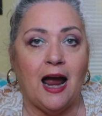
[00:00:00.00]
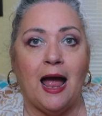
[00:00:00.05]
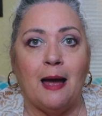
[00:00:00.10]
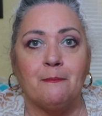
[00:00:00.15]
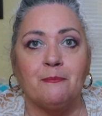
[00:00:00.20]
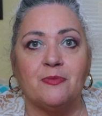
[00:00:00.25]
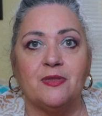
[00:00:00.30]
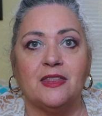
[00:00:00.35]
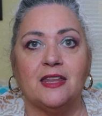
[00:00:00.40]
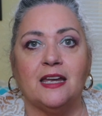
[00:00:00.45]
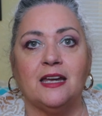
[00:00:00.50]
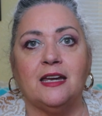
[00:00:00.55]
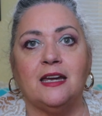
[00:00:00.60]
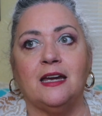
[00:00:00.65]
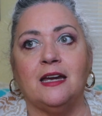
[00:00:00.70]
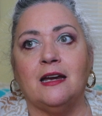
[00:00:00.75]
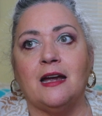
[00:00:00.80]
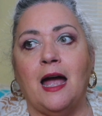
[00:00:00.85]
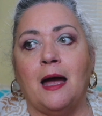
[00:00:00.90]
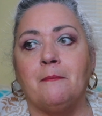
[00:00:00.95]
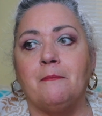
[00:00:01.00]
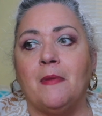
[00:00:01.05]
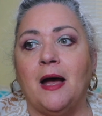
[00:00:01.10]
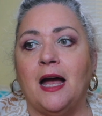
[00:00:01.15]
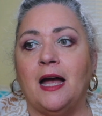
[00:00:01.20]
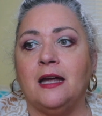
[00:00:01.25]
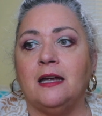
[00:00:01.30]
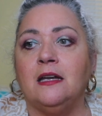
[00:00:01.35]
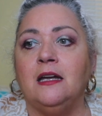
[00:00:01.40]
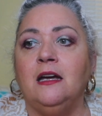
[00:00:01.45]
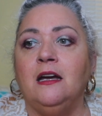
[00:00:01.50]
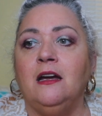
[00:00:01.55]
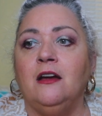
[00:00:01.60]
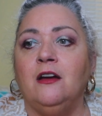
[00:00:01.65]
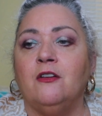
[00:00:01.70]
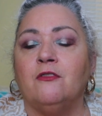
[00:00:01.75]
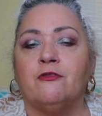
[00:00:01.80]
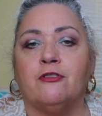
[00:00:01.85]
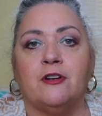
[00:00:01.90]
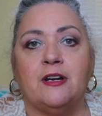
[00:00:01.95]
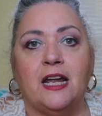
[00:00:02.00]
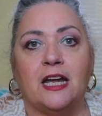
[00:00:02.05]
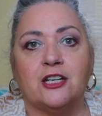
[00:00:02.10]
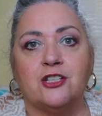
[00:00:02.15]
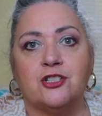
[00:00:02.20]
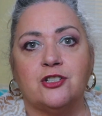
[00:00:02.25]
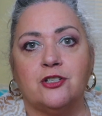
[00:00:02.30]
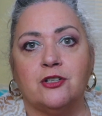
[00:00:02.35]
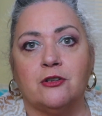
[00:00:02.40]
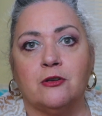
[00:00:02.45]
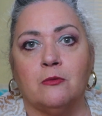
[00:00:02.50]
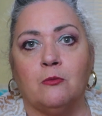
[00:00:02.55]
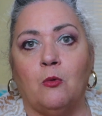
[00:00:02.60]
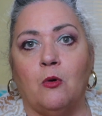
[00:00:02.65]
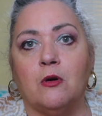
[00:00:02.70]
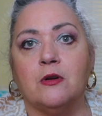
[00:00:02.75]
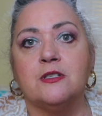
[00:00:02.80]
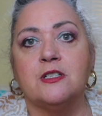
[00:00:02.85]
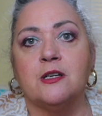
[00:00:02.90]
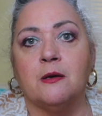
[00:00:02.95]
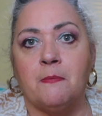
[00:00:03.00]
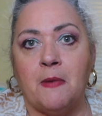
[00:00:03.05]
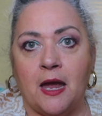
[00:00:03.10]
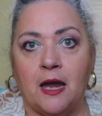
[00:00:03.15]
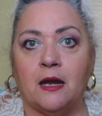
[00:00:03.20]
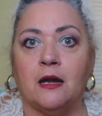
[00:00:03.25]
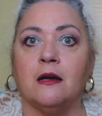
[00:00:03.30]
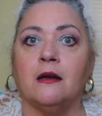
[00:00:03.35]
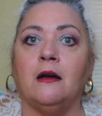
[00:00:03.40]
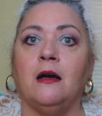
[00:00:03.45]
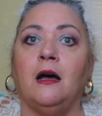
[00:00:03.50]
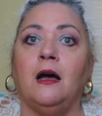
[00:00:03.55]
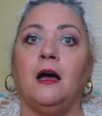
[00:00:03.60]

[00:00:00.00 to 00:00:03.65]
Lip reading: I'm thinking I might for next year want to make